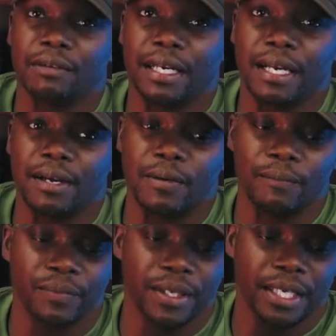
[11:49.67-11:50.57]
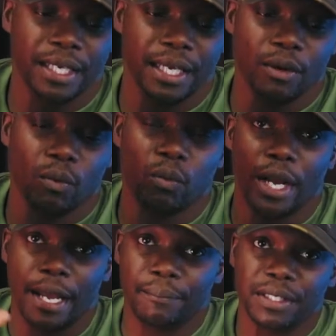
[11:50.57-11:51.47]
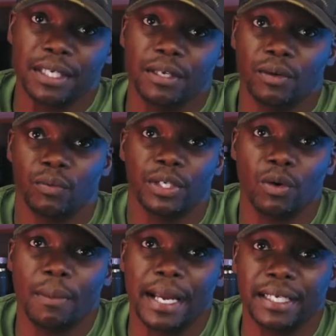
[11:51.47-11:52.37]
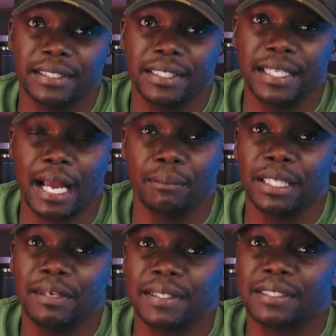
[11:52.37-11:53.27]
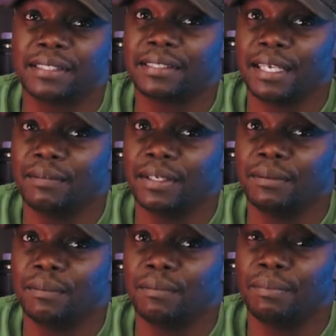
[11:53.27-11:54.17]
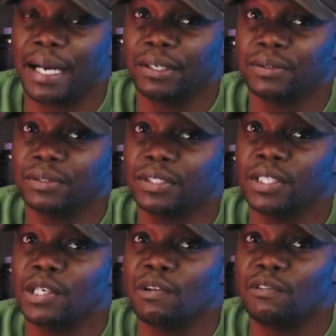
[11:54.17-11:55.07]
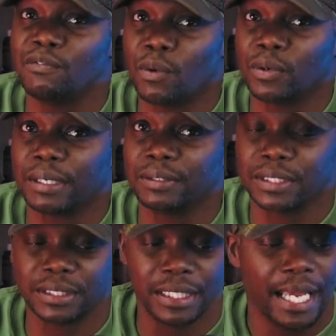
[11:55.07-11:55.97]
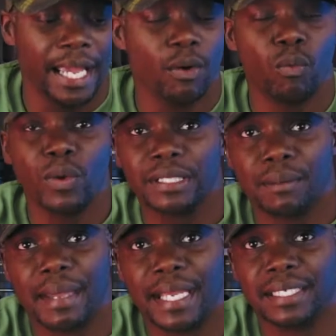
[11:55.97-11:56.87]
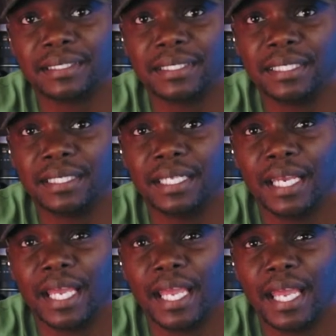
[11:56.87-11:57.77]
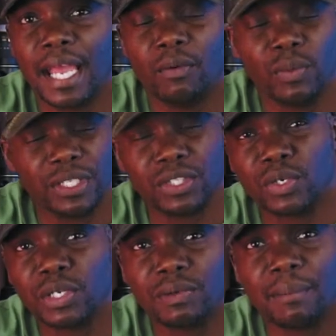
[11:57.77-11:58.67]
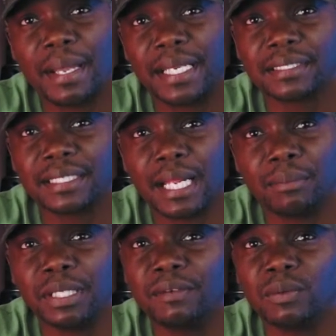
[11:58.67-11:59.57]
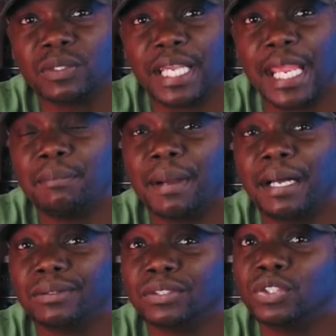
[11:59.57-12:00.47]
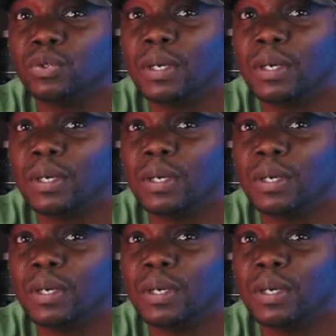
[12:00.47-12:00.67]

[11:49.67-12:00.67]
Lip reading: right now, empty with no magazine, I believe it's 7 pounds 4 ounces. And with the magazine, with the 30-round magazine, I believe it was 8 pounds 2